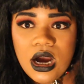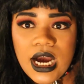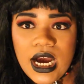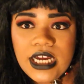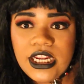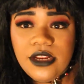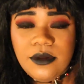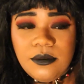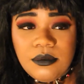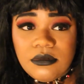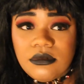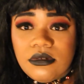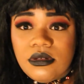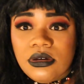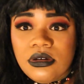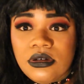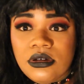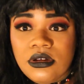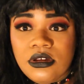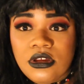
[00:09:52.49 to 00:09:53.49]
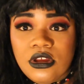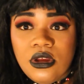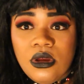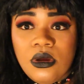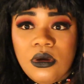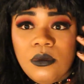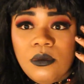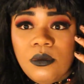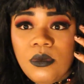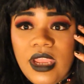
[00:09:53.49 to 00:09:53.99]
I
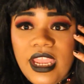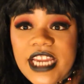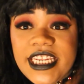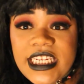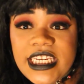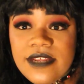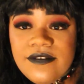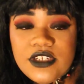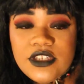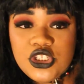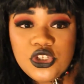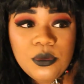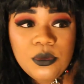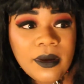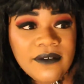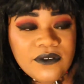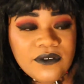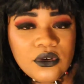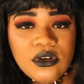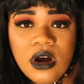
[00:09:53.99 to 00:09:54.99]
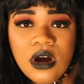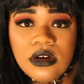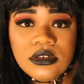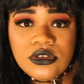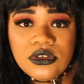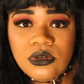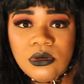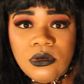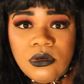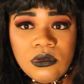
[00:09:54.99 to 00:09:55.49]
didn't even do my full
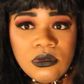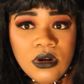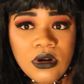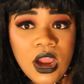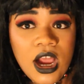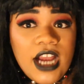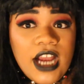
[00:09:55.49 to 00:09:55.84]
contour.